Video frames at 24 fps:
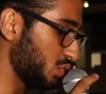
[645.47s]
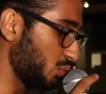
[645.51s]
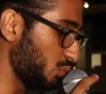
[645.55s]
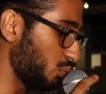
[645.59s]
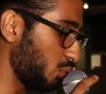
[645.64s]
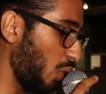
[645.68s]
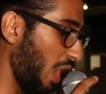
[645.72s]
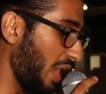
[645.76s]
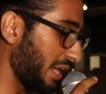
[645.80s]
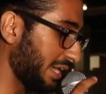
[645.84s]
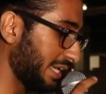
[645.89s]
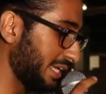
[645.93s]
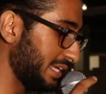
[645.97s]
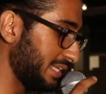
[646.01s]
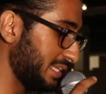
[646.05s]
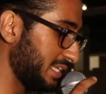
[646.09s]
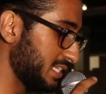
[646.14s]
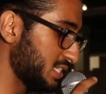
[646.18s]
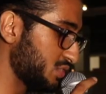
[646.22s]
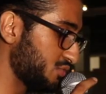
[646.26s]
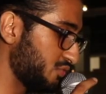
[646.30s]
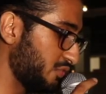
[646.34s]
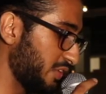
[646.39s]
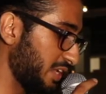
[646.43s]
to rocket
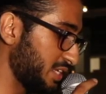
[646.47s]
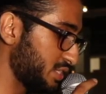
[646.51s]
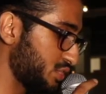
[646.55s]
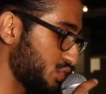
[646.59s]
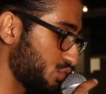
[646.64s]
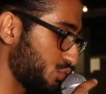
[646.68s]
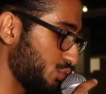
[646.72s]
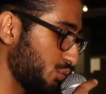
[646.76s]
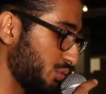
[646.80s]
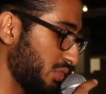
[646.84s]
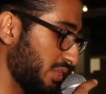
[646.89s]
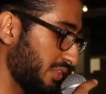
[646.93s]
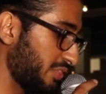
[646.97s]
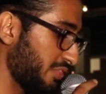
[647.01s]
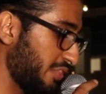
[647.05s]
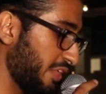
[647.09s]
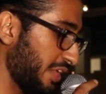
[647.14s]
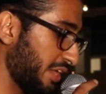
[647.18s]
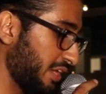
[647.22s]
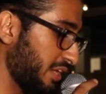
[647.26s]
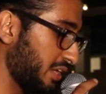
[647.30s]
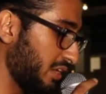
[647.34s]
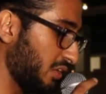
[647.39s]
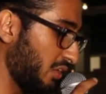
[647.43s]
his fist through the
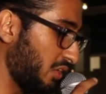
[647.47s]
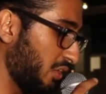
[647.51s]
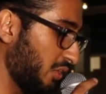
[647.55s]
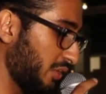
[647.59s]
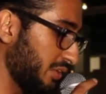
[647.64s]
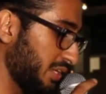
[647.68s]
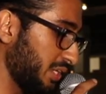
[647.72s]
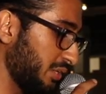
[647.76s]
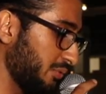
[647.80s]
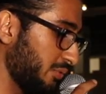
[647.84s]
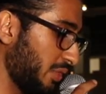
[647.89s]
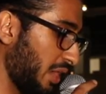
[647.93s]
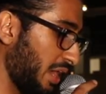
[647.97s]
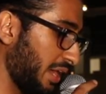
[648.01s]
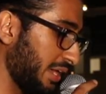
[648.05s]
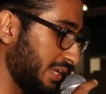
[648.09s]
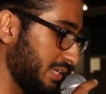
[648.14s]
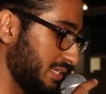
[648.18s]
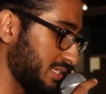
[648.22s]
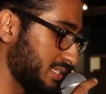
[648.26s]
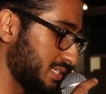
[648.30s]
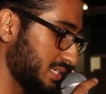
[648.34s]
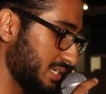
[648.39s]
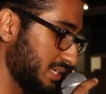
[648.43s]
thick, hardy
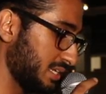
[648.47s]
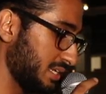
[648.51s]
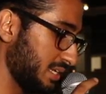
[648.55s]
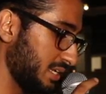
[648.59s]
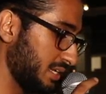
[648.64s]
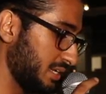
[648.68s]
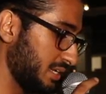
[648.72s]
rind.